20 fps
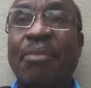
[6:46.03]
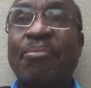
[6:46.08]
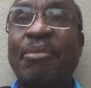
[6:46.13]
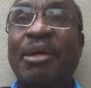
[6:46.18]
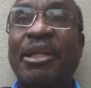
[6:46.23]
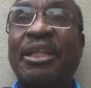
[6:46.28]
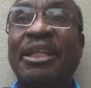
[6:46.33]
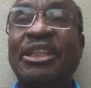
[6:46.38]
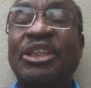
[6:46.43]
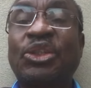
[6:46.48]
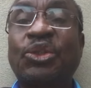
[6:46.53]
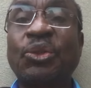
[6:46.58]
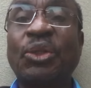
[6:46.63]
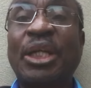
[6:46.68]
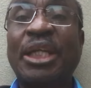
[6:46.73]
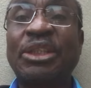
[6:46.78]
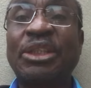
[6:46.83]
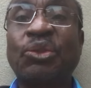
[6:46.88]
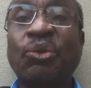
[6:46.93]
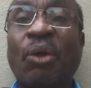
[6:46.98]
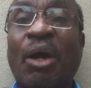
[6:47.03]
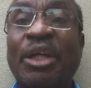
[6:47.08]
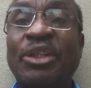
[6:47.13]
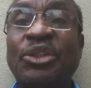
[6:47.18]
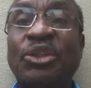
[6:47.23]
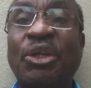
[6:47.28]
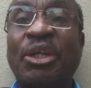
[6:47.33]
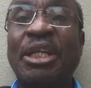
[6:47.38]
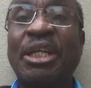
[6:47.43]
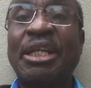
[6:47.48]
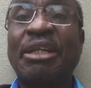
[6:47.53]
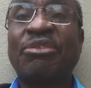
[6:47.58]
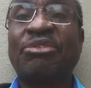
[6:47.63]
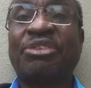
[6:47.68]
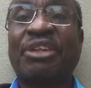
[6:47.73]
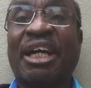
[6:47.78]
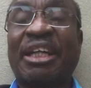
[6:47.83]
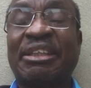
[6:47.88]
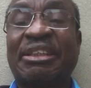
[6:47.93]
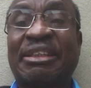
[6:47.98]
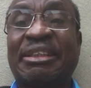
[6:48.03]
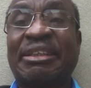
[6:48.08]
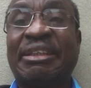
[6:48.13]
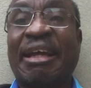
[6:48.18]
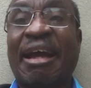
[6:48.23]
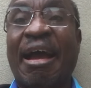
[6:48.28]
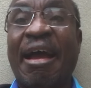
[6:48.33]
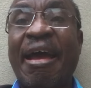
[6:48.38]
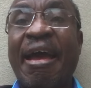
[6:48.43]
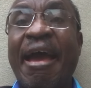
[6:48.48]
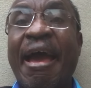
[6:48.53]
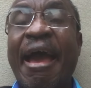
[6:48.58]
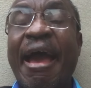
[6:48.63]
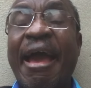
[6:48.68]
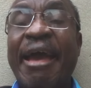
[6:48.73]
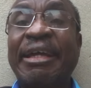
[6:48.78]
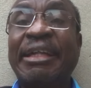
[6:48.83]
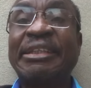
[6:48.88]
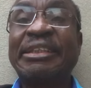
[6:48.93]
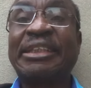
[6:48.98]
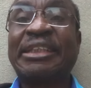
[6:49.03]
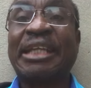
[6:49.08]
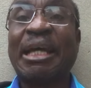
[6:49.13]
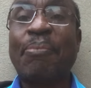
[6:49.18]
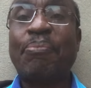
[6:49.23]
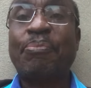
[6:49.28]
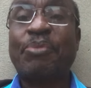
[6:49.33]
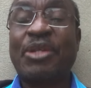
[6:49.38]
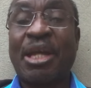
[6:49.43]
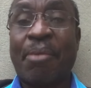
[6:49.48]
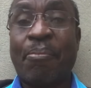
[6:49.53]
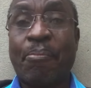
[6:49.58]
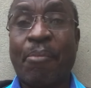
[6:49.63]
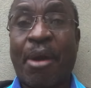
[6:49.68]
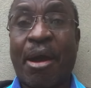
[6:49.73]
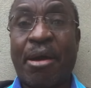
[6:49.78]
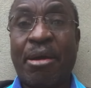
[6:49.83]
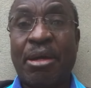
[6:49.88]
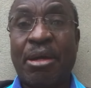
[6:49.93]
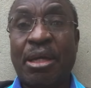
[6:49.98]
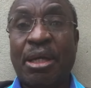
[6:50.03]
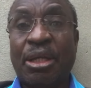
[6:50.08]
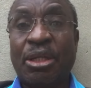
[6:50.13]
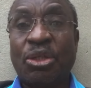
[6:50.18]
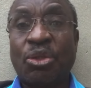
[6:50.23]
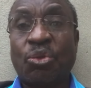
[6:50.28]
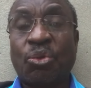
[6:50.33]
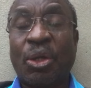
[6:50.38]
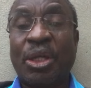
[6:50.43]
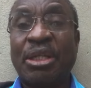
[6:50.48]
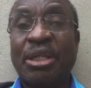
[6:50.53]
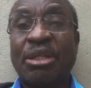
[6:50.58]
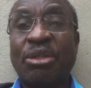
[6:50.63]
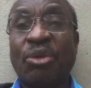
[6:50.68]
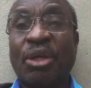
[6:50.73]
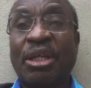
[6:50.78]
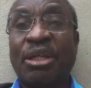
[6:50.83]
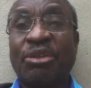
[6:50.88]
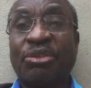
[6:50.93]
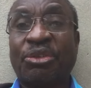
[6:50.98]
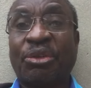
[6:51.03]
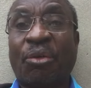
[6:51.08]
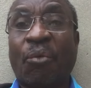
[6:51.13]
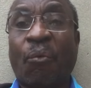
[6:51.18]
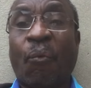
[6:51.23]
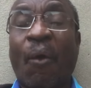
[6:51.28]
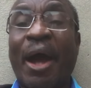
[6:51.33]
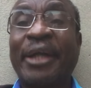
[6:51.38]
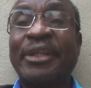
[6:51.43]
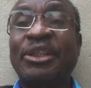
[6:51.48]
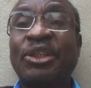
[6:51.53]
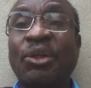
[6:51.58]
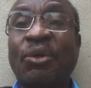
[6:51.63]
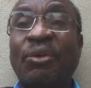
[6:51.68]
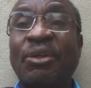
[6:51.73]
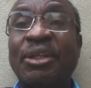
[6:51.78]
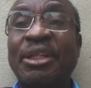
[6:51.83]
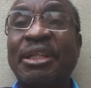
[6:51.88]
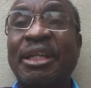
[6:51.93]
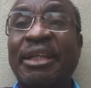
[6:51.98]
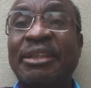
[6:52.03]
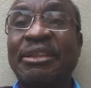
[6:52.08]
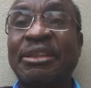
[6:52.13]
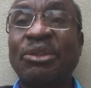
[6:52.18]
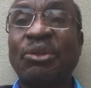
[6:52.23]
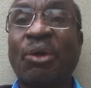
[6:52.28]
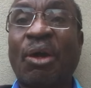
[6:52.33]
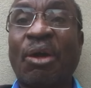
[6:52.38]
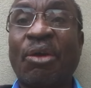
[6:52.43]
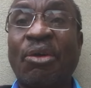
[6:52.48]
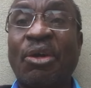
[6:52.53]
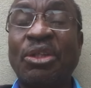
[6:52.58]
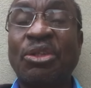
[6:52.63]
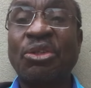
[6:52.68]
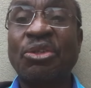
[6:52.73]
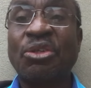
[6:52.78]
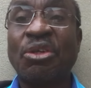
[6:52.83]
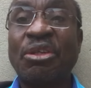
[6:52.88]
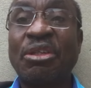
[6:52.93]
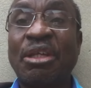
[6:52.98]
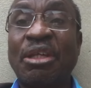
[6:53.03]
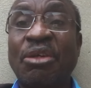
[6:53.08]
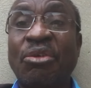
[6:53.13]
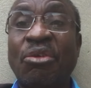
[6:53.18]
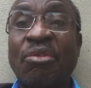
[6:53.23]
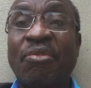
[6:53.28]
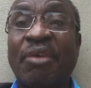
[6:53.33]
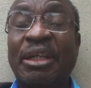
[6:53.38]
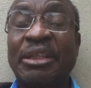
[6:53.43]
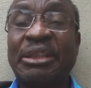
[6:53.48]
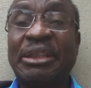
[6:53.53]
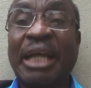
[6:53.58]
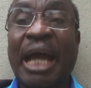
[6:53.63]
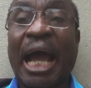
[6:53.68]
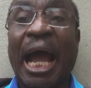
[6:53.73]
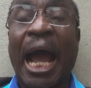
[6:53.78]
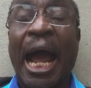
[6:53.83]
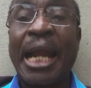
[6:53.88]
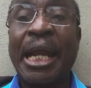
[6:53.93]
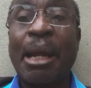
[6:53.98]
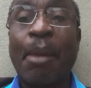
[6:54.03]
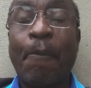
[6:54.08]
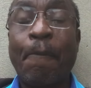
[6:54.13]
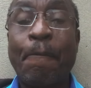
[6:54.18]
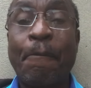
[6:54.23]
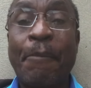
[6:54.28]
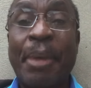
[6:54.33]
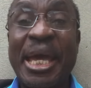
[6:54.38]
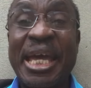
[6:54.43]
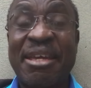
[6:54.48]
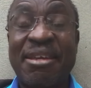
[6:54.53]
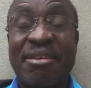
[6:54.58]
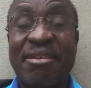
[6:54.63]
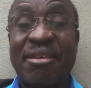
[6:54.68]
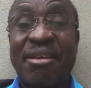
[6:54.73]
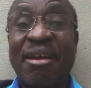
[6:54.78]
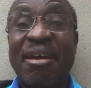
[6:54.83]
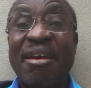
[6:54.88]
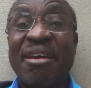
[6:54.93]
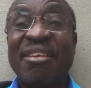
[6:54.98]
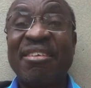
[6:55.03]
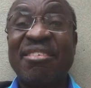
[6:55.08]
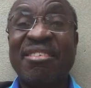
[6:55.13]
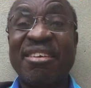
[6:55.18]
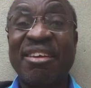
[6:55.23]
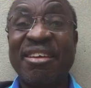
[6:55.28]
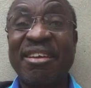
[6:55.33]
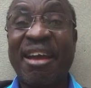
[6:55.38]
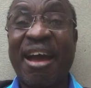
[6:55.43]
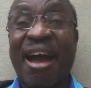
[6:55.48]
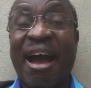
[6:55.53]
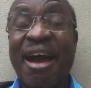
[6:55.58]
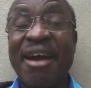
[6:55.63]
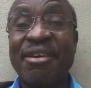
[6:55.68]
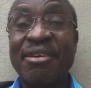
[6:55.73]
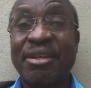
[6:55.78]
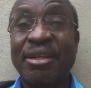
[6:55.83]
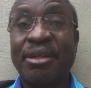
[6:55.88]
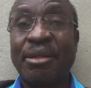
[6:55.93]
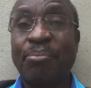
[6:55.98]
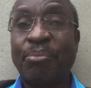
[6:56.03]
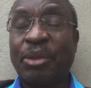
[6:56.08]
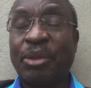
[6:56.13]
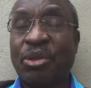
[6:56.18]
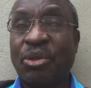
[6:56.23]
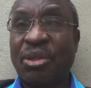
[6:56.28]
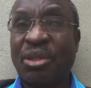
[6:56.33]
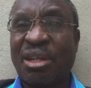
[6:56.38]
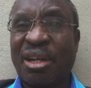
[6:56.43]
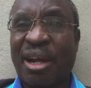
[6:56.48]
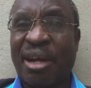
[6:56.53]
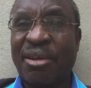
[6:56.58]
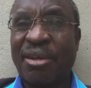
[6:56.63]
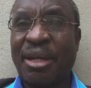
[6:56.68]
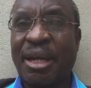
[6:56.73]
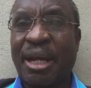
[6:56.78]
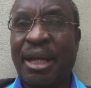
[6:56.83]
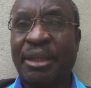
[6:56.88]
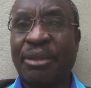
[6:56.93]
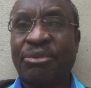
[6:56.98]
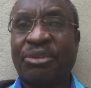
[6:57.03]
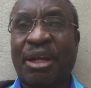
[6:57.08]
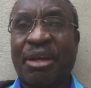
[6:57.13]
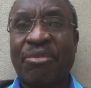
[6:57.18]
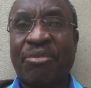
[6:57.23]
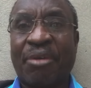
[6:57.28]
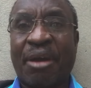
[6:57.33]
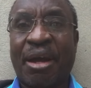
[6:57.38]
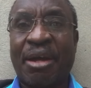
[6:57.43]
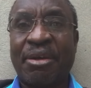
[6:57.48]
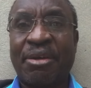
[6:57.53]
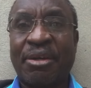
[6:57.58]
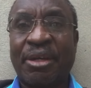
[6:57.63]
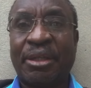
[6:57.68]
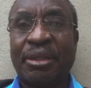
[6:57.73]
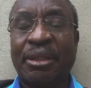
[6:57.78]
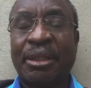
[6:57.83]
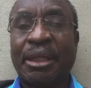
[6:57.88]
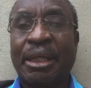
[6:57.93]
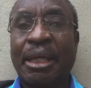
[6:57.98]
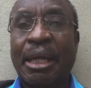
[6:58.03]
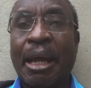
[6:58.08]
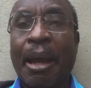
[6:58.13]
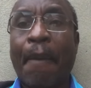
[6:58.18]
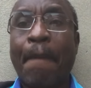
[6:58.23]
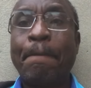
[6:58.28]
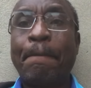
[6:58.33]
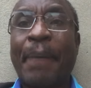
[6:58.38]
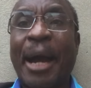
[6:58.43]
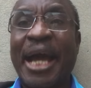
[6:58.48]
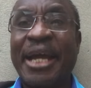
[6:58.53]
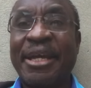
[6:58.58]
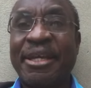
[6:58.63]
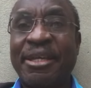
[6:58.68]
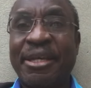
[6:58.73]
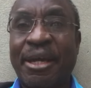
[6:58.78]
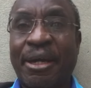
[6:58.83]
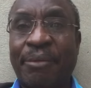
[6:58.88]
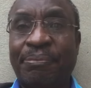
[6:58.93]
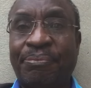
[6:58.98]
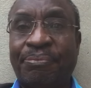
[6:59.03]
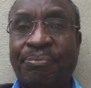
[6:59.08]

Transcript: But these students who are joining first year in September 2024 were told that you are going to join the university and pay 300, between 300 and 500 per year.